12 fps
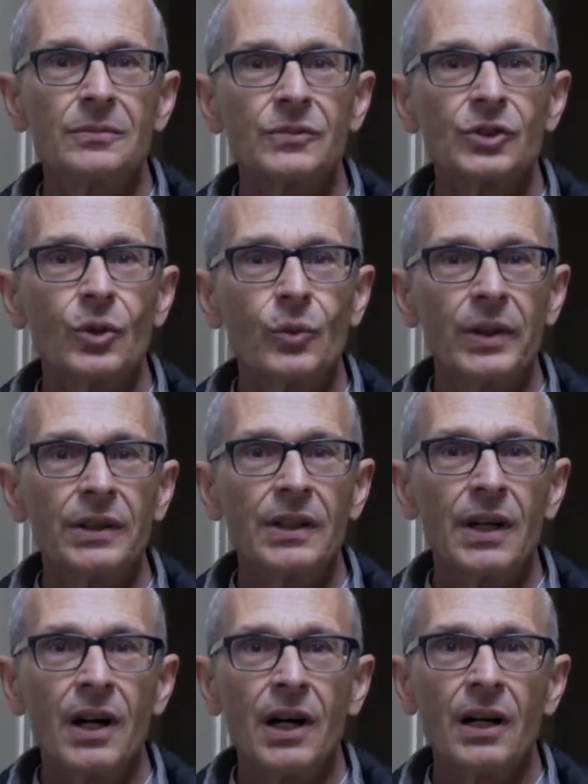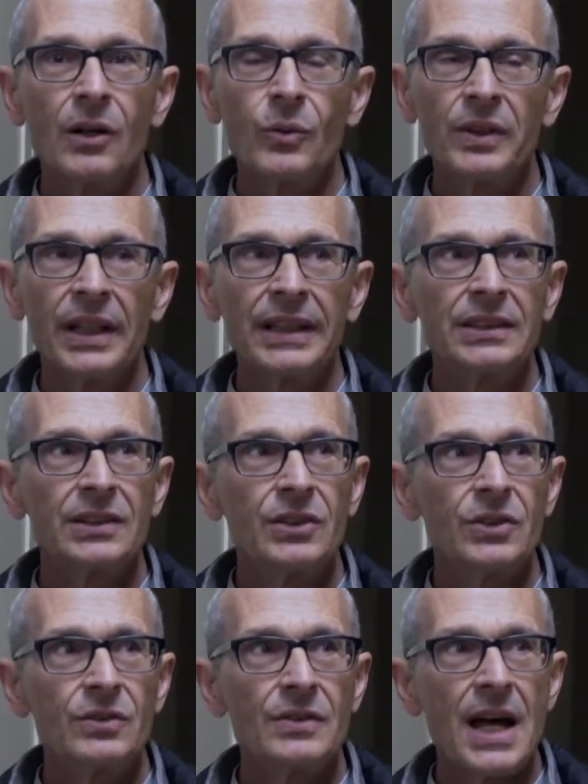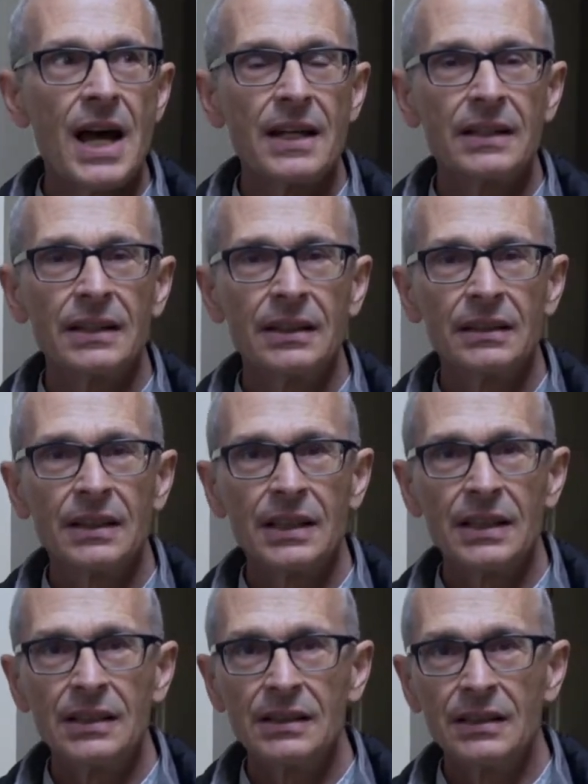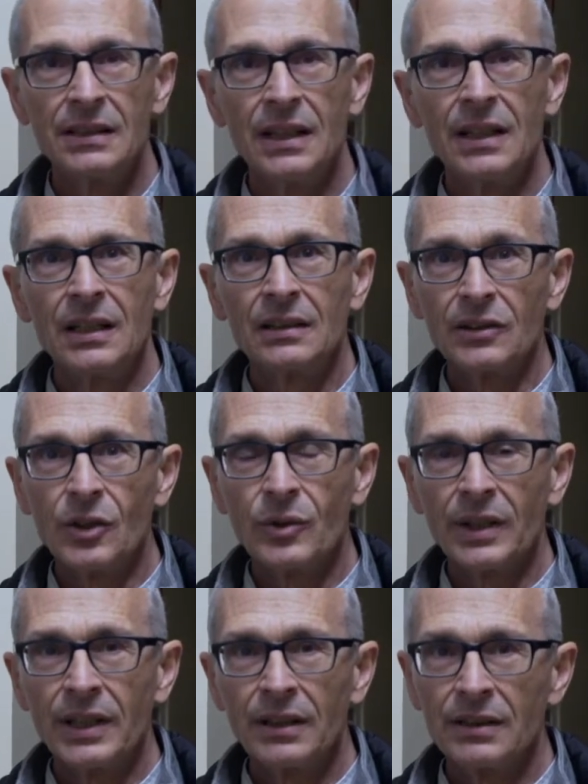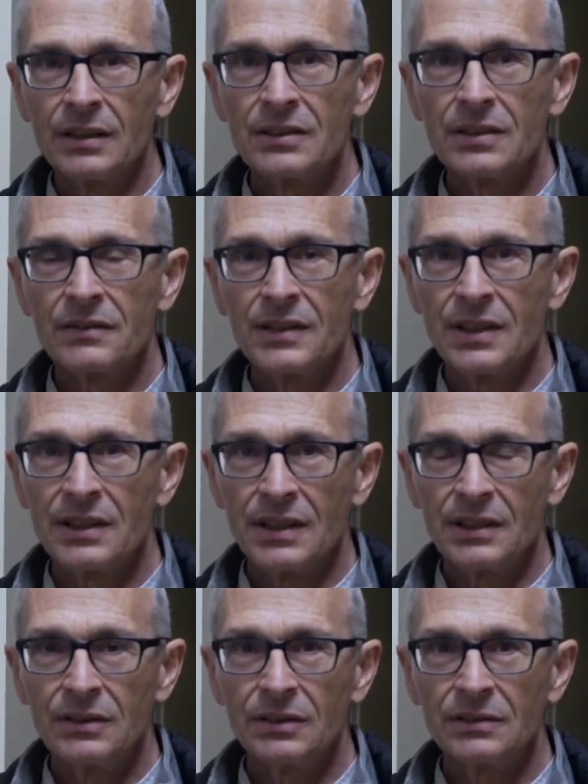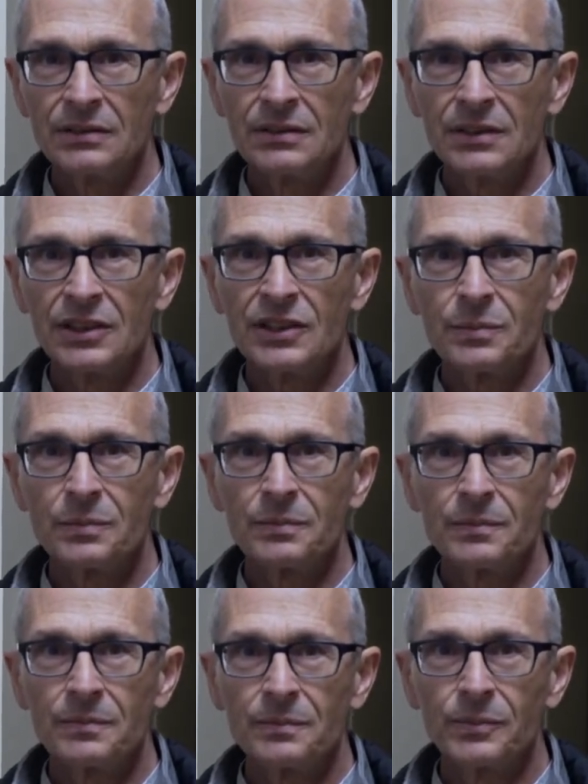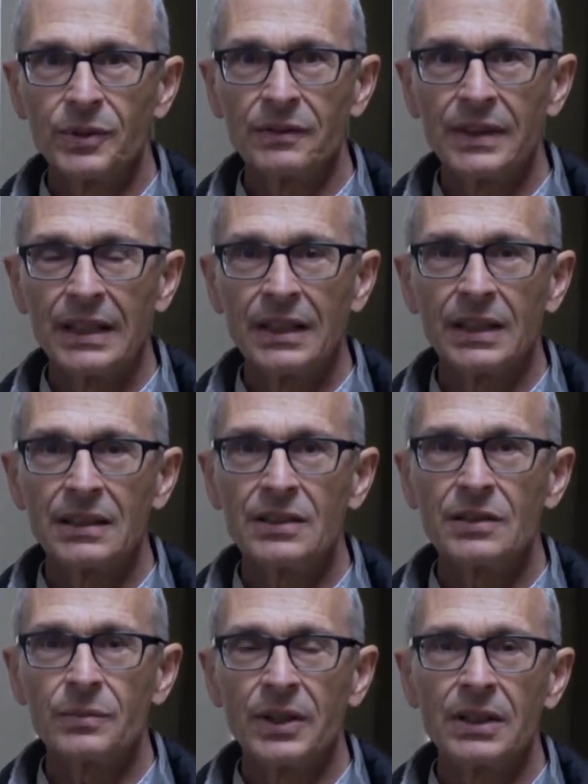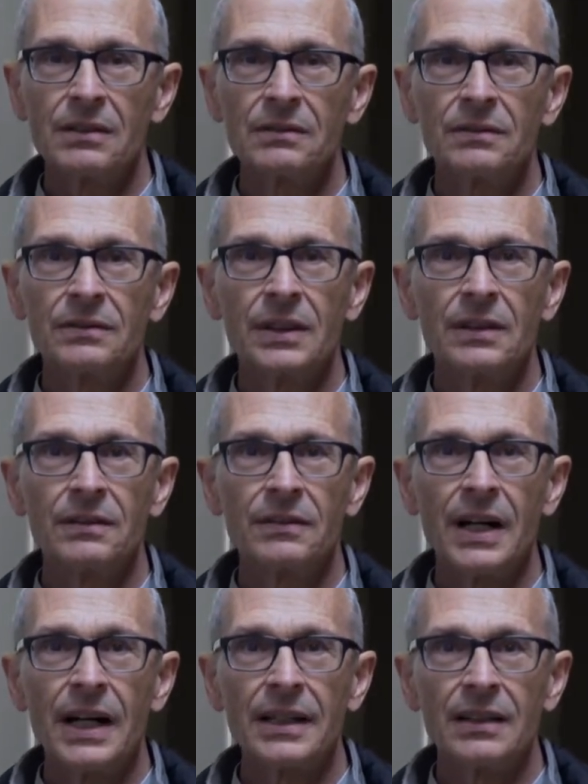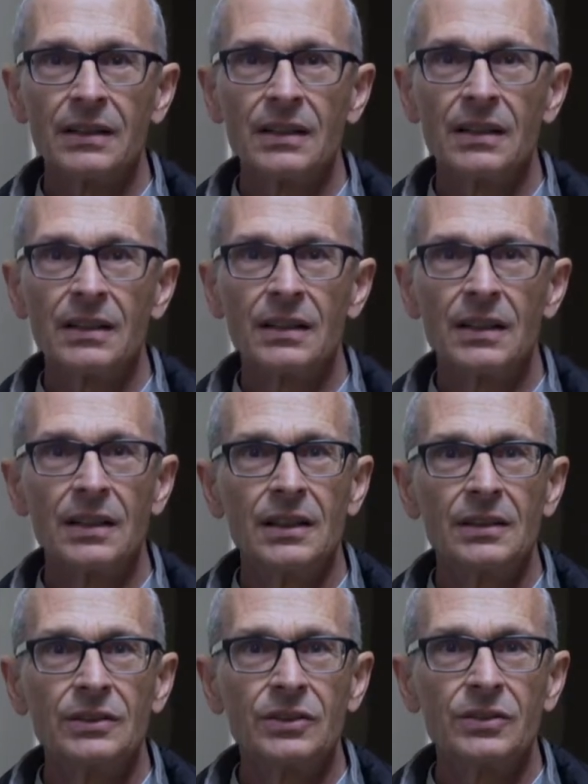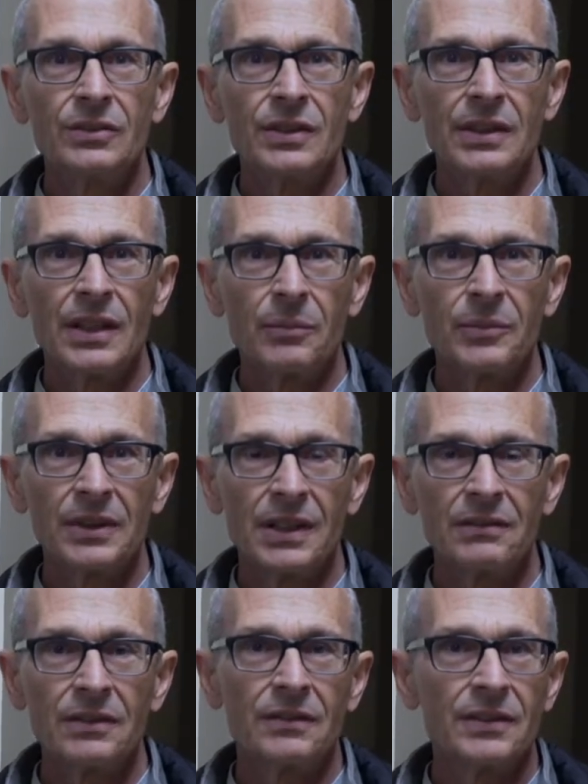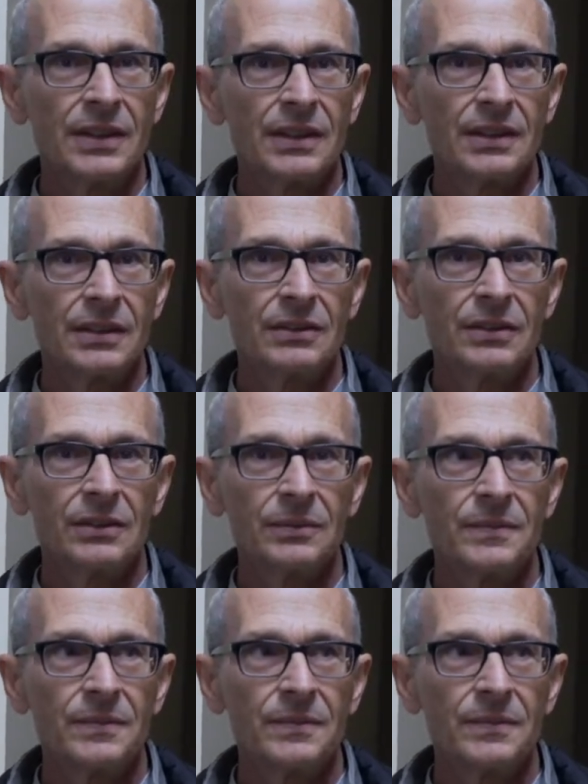So we would like to do that in the lower areas of the cathedral to prevent any spread of fire to the upper level of the cathedral.